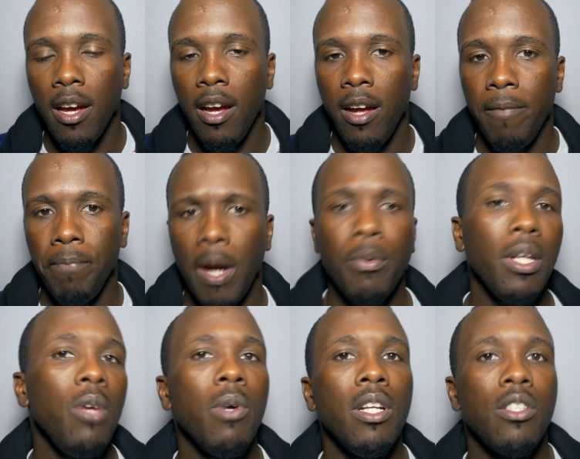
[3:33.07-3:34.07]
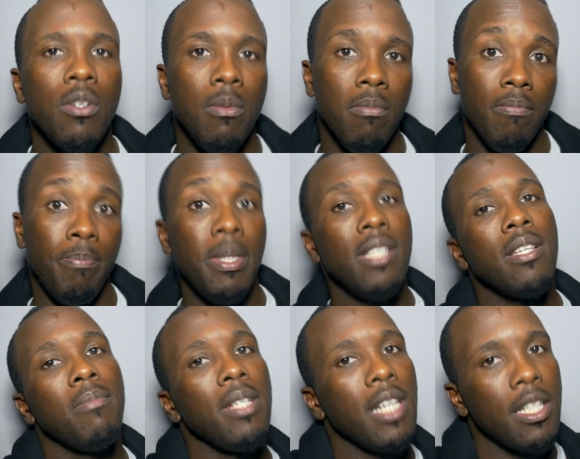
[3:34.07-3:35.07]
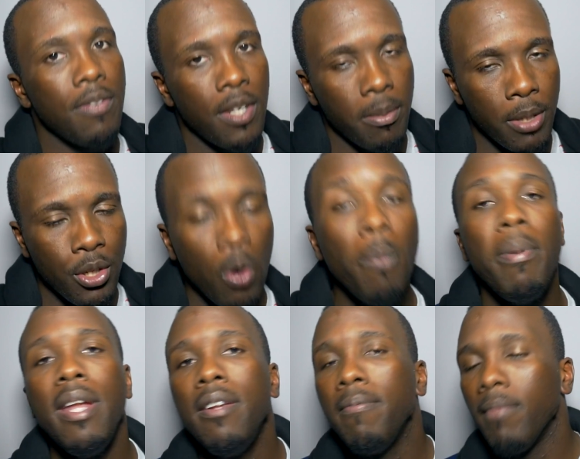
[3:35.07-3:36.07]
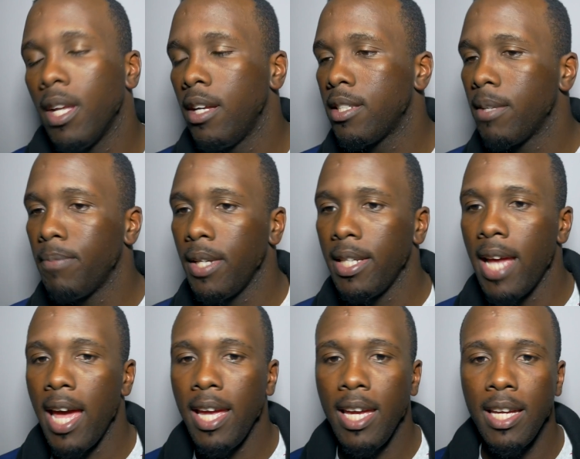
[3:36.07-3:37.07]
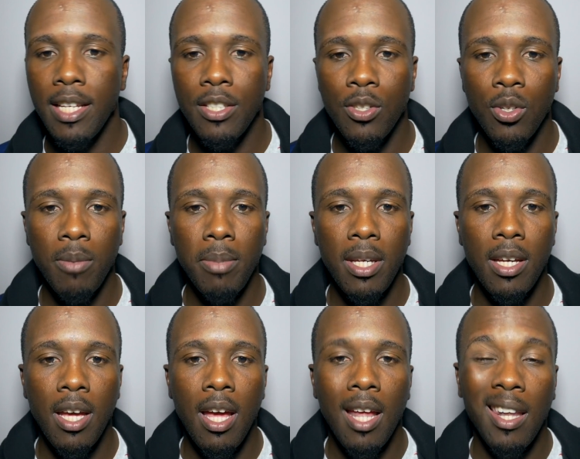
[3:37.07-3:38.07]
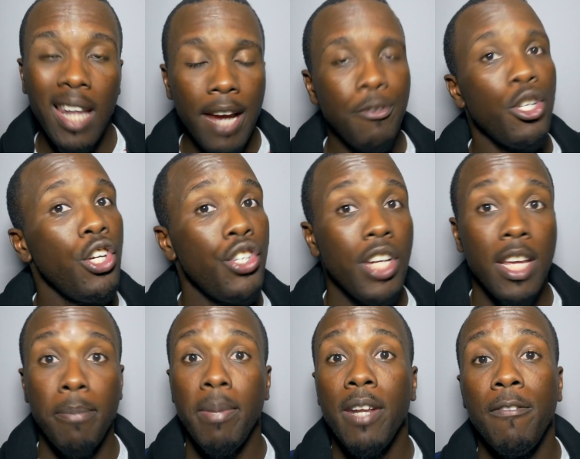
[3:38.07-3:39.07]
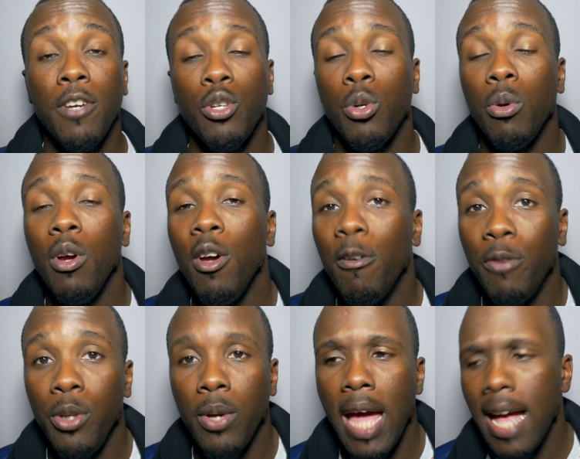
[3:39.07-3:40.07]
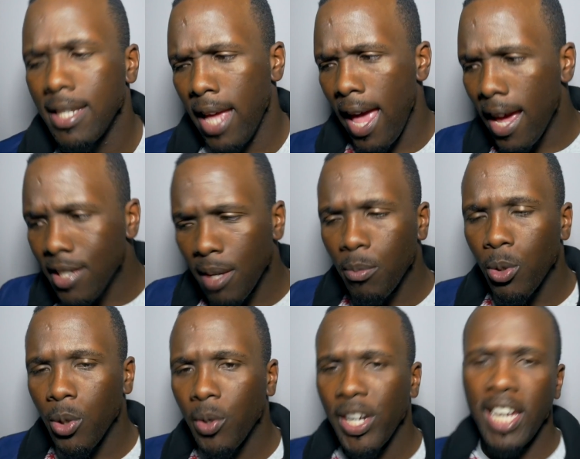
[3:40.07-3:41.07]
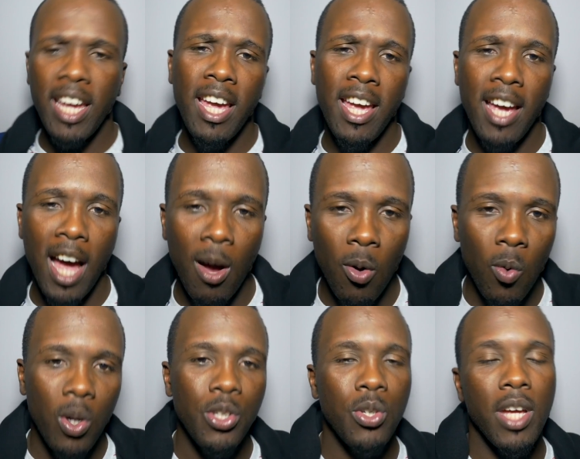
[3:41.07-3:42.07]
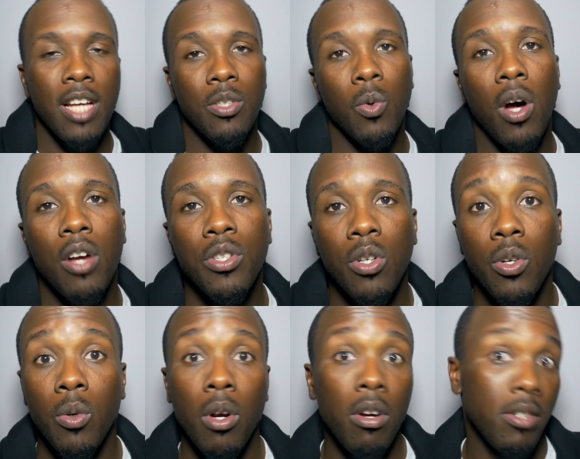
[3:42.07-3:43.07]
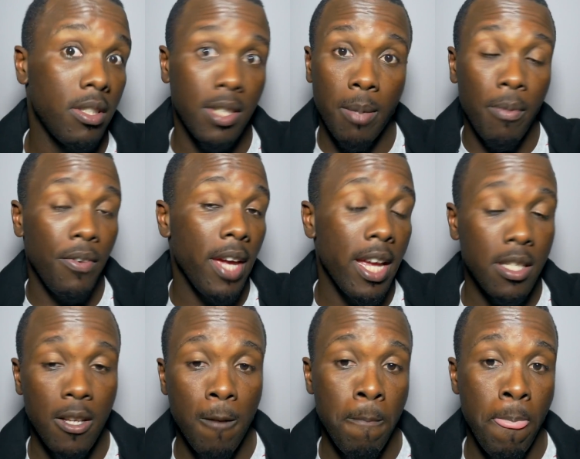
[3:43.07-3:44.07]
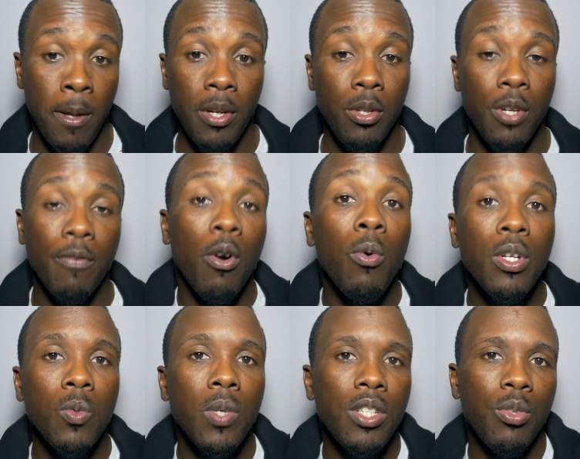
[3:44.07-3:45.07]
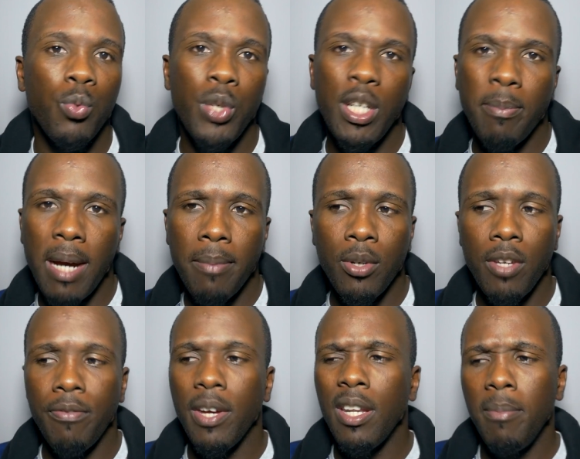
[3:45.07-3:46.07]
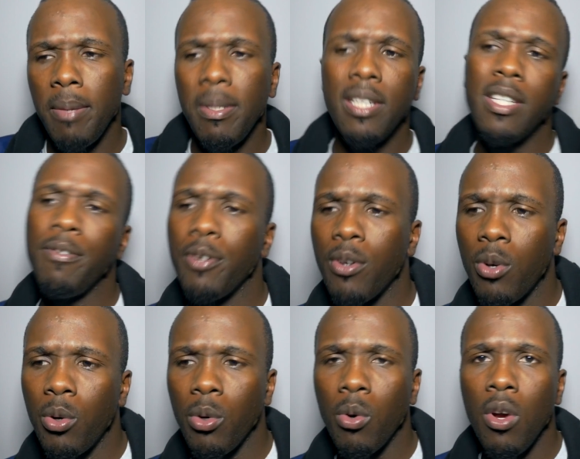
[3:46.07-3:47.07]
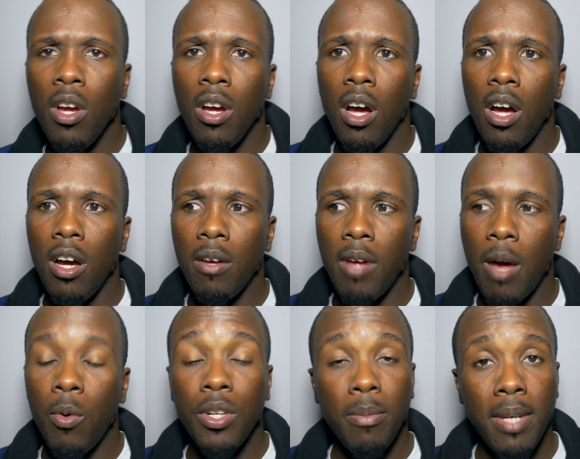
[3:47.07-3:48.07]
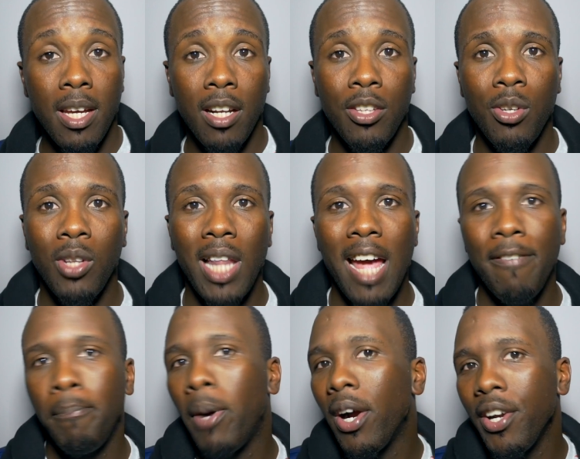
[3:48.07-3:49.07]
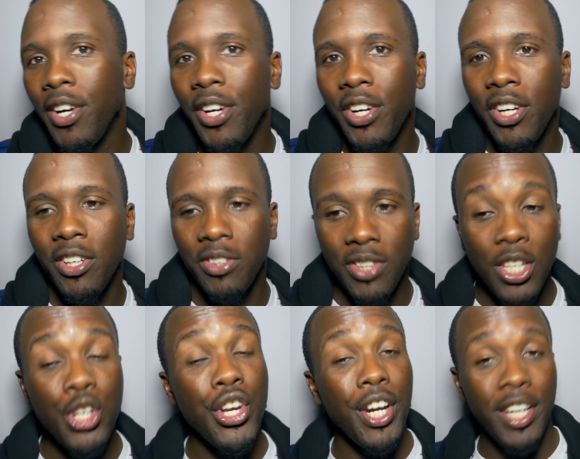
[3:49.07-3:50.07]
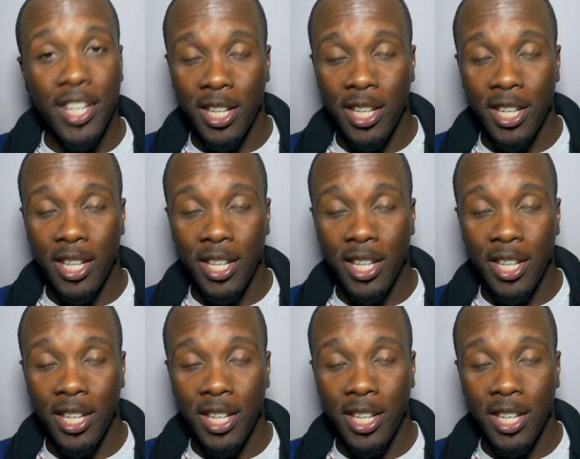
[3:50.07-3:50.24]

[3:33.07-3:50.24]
Um, I really wanted to be something that is very much open and something that is going to be life-changing and beneficial for you guys. As I'm growing, I want you guys to also grow. As some of you guys, you know, you've always wanted to read the Bible, you found it maybe difficult. Uh, I want to be kind of like your life partner this year